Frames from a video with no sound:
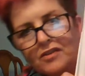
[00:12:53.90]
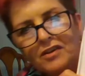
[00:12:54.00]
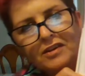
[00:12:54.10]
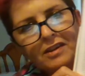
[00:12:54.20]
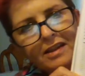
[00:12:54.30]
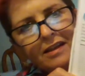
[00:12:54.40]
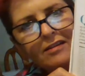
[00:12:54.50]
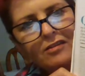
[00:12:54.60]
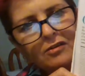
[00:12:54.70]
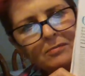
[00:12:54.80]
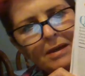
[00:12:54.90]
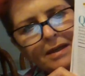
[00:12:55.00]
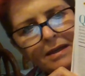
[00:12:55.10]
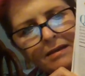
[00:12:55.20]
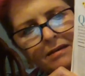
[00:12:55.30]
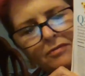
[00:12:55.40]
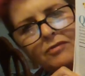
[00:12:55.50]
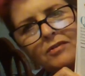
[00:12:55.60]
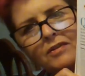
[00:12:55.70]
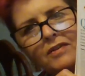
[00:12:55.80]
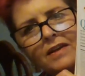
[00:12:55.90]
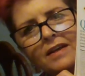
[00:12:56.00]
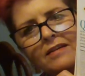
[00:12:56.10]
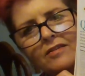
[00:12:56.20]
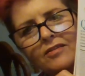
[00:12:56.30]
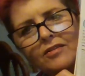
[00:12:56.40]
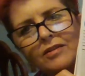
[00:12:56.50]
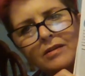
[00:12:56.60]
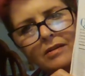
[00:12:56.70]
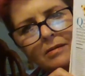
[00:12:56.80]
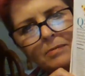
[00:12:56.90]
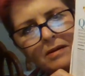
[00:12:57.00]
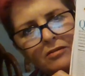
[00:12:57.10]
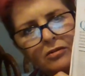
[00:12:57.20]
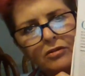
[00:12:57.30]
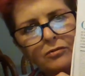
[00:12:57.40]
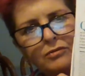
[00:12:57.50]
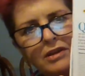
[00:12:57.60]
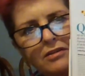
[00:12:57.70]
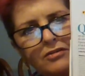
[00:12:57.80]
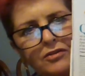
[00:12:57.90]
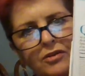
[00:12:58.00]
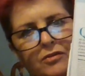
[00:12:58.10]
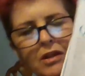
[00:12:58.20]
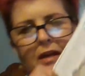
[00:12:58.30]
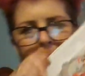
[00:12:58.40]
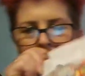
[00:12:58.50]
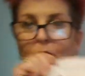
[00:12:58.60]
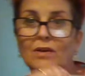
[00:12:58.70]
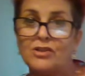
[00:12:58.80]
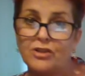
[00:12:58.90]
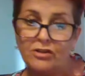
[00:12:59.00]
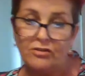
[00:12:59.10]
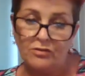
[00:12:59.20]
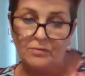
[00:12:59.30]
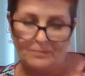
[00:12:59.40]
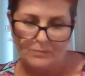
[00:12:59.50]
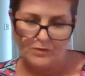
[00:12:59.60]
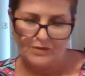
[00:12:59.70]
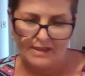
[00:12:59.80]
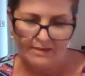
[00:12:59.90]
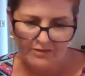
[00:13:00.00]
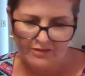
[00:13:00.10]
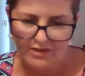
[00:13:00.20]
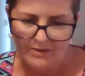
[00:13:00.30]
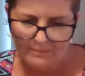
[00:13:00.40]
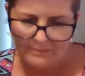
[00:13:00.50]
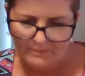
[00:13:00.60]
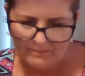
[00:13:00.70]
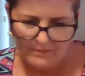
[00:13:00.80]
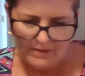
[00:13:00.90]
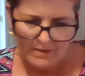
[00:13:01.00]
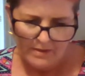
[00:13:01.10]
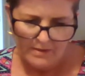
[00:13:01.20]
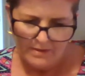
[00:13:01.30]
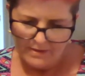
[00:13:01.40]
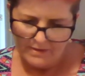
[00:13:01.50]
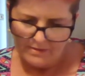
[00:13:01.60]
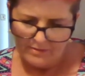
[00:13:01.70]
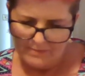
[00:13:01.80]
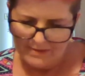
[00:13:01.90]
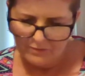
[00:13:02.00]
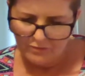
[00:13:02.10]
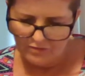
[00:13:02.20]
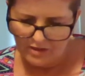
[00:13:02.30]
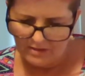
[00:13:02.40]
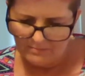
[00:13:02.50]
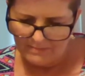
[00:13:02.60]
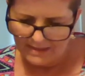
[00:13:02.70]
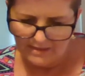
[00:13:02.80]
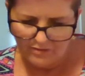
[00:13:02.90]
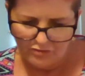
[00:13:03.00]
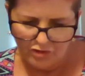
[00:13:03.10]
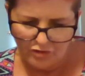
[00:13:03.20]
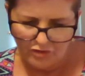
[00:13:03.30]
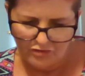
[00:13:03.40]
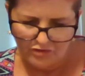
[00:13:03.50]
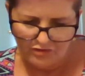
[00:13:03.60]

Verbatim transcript: and things on making different things. It depends on the reader's um, questions, what they answer. It's about uh, making toys is